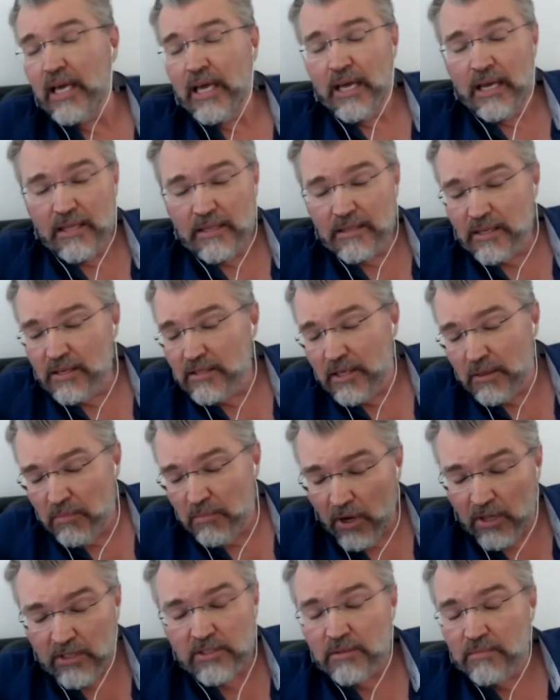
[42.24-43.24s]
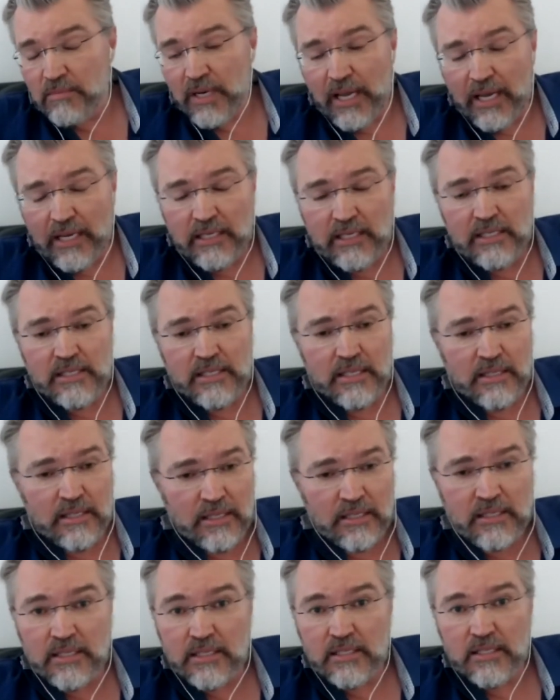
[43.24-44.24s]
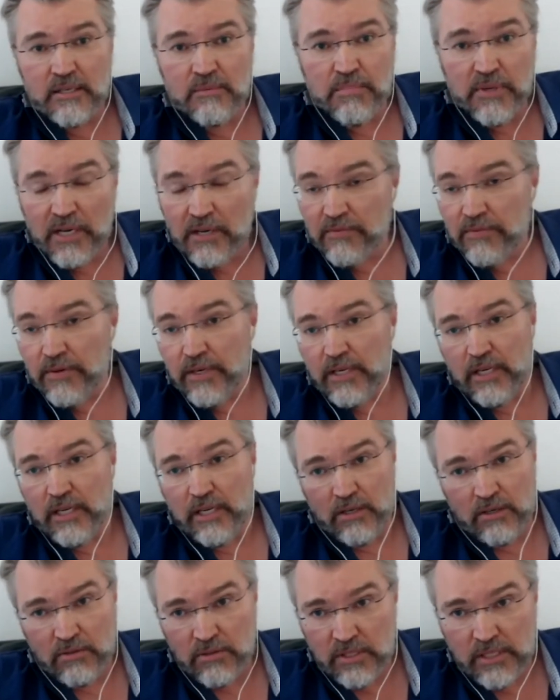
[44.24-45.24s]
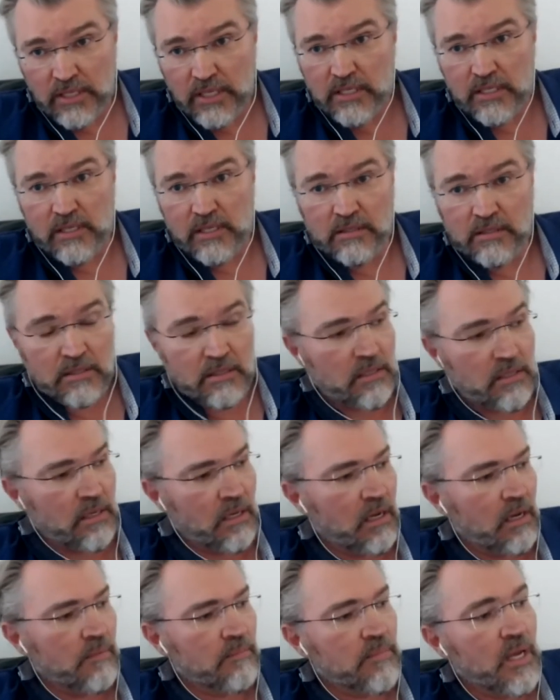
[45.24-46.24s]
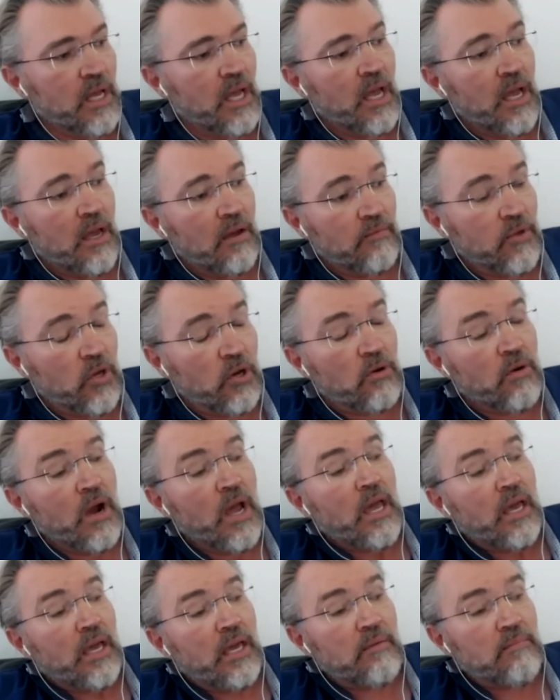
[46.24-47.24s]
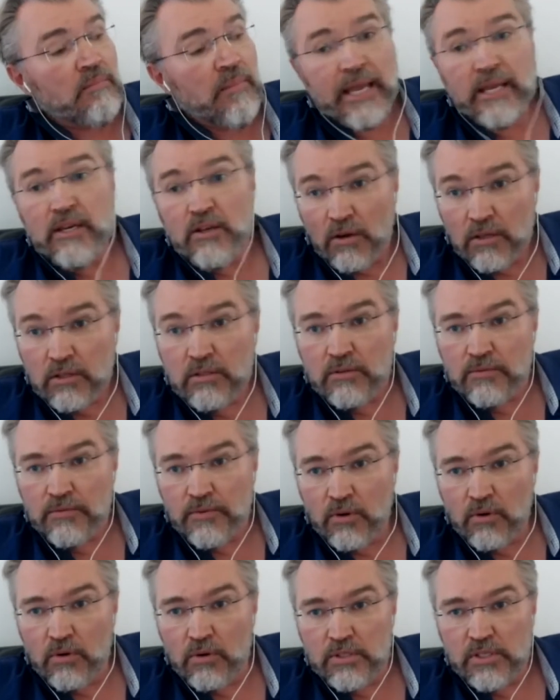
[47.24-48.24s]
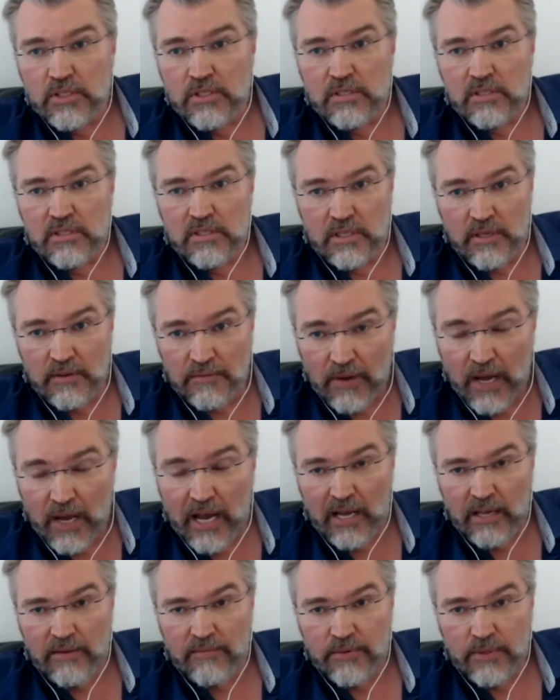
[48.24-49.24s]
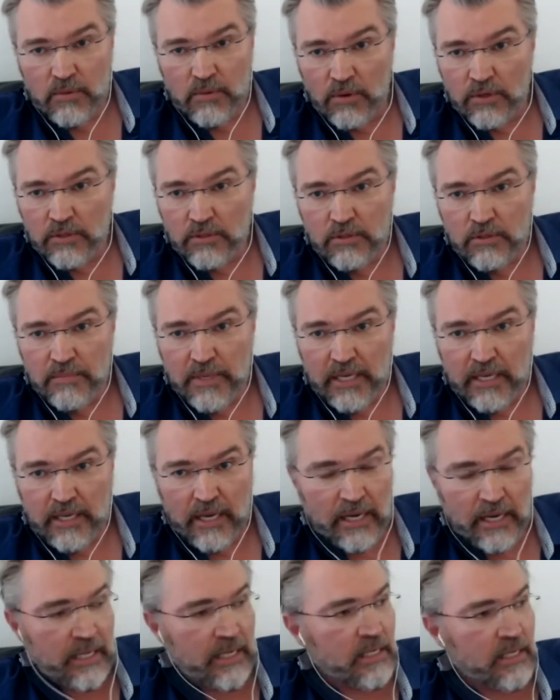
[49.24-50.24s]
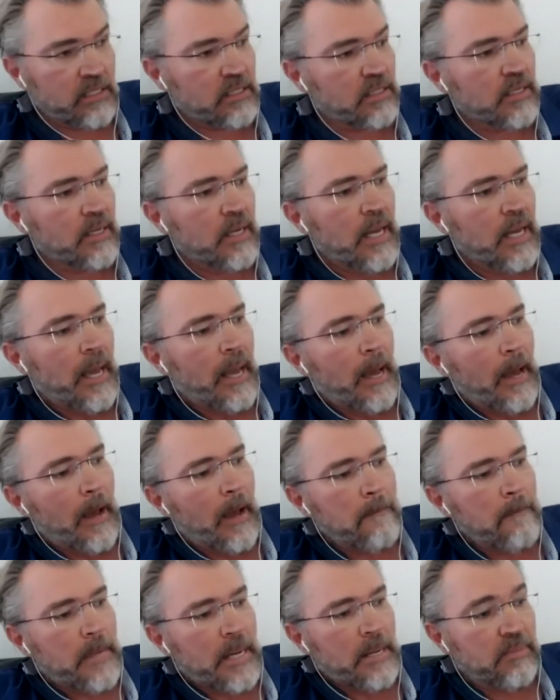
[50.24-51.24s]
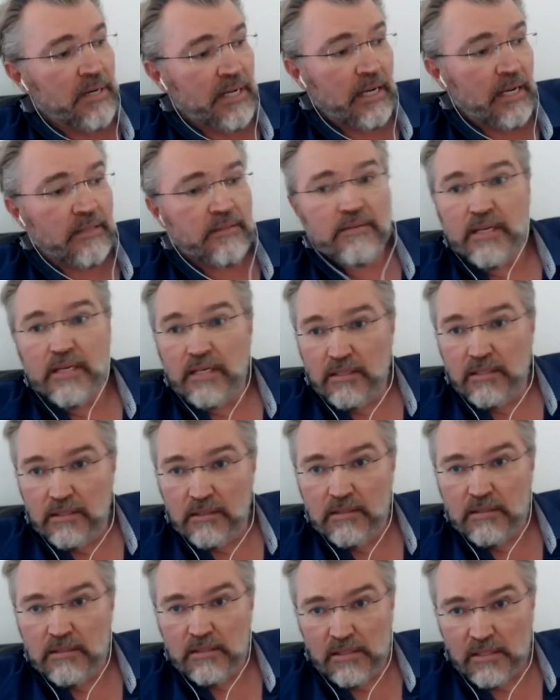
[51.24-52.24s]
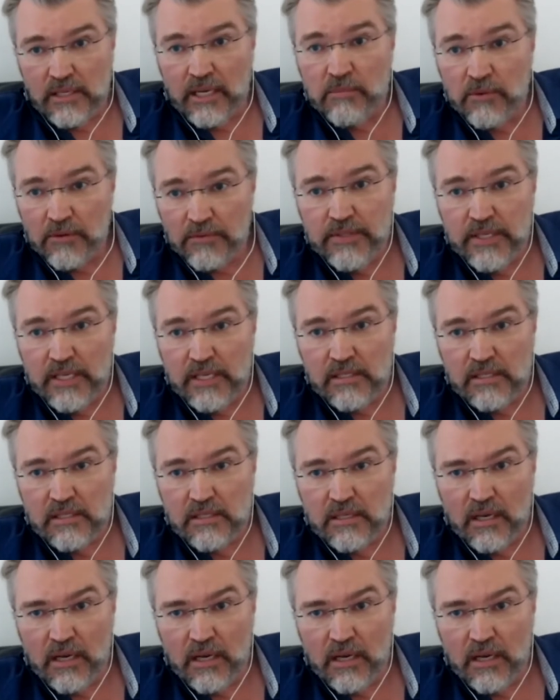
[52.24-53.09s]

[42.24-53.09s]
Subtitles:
the bottom line is that this is a perfectly consistent view. It may not, of course, survive quantum mechanics, but I think some of these